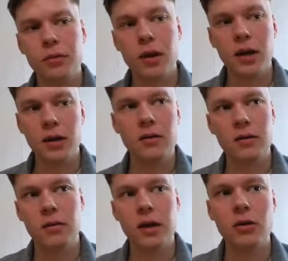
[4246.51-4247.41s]
and
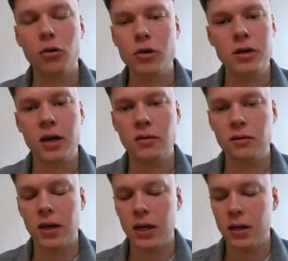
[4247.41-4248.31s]
that order I
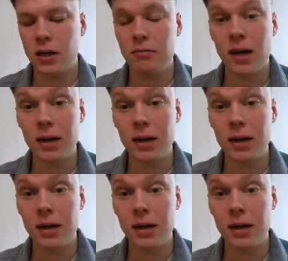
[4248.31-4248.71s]
in my